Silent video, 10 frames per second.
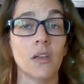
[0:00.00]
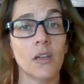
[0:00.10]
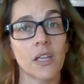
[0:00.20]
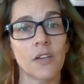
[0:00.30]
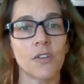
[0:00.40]

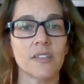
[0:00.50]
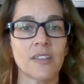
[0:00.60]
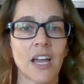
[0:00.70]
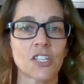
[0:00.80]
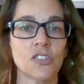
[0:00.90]
Given his
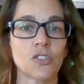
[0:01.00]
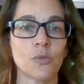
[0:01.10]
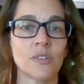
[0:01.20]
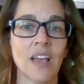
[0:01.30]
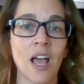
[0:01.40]
actions
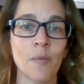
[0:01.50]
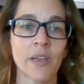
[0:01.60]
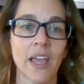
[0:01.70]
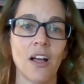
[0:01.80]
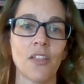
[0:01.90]
towards
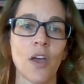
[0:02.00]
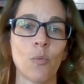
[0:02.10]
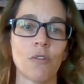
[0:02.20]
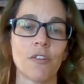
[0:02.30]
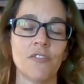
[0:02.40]
Abigail that
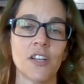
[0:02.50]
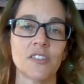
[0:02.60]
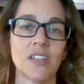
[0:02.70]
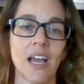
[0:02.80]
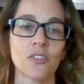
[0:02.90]
were revealed
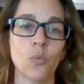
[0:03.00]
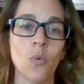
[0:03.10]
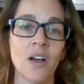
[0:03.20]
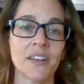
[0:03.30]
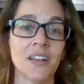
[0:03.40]
in Act
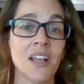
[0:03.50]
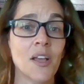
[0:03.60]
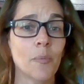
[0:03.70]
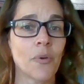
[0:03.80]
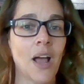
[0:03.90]
1,
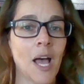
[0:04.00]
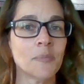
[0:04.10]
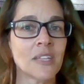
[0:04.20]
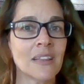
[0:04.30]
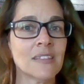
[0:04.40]

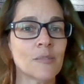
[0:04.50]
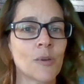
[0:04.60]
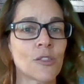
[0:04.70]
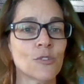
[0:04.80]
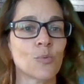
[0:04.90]
perhaps
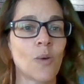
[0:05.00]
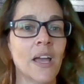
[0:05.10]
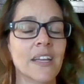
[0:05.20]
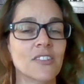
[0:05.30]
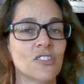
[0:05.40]
Elizabeth is
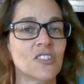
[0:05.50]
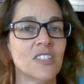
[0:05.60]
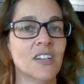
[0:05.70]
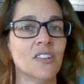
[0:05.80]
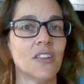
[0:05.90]
right to
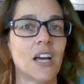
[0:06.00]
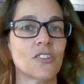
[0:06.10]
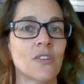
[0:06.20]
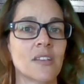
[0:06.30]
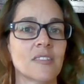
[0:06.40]
still not
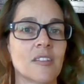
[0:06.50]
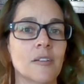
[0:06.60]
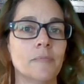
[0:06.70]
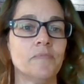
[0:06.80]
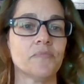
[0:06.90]
trust
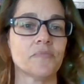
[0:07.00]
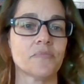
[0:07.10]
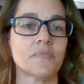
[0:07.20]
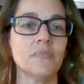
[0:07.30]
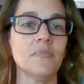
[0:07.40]
him.
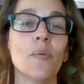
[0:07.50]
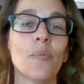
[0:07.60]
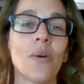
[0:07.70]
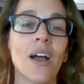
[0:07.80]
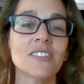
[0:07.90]

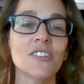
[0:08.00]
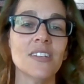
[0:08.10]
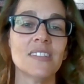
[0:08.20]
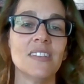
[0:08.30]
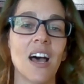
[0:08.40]
Proctor
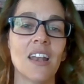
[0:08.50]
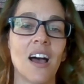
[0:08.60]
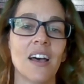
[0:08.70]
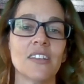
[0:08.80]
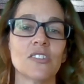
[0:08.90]
is not
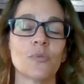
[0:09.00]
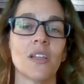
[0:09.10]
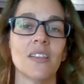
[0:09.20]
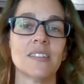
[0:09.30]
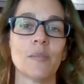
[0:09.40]
honest with
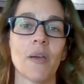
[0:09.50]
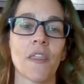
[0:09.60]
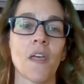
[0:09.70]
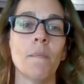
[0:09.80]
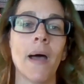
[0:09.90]
Elizabeth
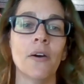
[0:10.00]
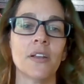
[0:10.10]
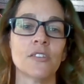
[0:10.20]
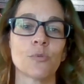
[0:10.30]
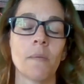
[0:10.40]
about
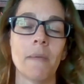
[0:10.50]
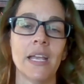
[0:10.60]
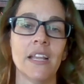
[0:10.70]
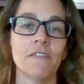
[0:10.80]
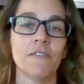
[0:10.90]
his
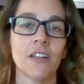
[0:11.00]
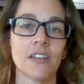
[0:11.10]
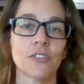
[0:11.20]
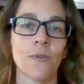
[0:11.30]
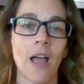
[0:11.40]
remaining
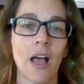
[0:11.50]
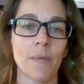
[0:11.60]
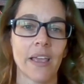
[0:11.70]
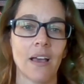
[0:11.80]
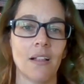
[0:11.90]
feelings for
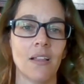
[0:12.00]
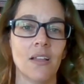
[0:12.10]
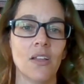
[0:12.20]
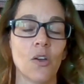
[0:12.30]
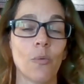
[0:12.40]
Abigail,
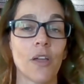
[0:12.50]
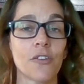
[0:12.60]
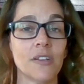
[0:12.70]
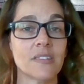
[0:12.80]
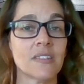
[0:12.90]
whether
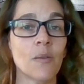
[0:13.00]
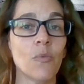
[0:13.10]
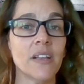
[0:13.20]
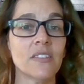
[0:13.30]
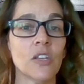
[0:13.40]
in some
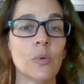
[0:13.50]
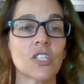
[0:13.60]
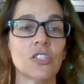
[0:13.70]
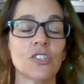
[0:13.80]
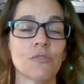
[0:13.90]
ways he
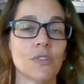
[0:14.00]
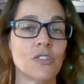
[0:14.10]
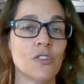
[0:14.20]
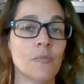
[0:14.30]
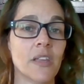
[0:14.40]
wishes to
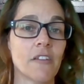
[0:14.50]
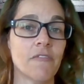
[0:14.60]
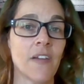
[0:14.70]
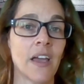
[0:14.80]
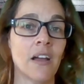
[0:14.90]
resume the
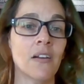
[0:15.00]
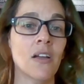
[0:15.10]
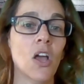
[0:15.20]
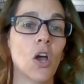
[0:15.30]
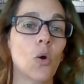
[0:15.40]
affair
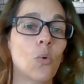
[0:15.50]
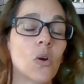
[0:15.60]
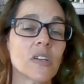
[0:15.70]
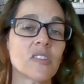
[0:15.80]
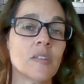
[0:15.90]

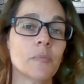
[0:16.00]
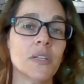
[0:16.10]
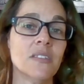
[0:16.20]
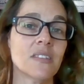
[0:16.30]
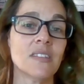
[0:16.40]
or simply
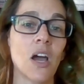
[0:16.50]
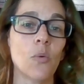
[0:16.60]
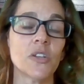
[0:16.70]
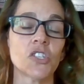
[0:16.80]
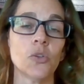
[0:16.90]
does not
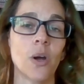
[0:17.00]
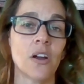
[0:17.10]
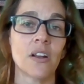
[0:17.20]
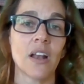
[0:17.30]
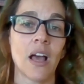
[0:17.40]
wish to
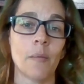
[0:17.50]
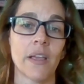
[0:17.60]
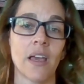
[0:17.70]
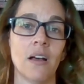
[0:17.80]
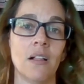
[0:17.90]
hurt
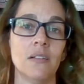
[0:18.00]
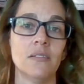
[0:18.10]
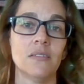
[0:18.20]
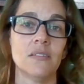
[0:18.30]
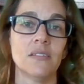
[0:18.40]
Abigail.
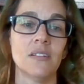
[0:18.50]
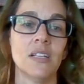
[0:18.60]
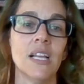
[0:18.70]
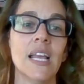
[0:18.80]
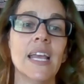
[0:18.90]

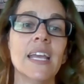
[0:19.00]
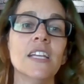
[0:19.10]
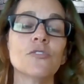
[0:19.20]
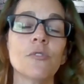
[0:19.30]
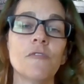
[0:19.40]

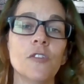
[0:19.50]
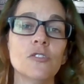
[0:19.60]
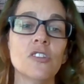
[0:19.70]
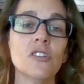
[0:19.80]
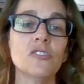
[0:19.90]
His
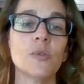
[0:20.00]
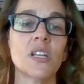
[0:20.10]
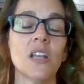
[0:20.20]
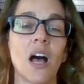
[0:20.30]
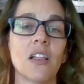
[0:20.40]
refusal to
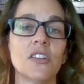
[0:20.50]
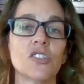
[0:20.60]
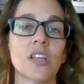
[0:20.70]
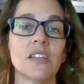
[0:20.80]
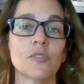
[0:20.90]
acknowledge
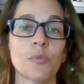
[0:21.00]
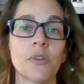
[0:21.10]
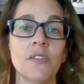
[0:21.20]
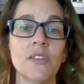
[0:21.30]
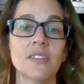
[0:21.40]
that his
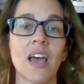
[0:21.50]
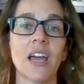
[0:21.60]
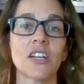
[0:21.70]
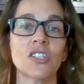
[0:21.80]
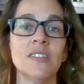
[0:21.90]
previous
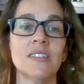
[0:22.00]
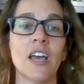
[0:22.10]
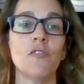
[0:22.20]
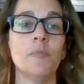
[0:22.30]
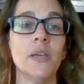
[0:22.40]
actions
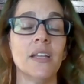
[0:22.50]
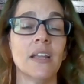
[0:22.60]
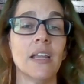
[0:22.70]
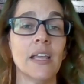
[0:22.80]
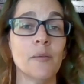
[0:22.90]
have been
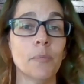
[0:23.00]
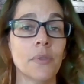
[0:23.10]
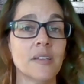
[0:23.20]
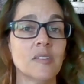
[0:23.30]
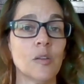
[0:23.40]
an
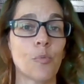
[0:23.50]
implicit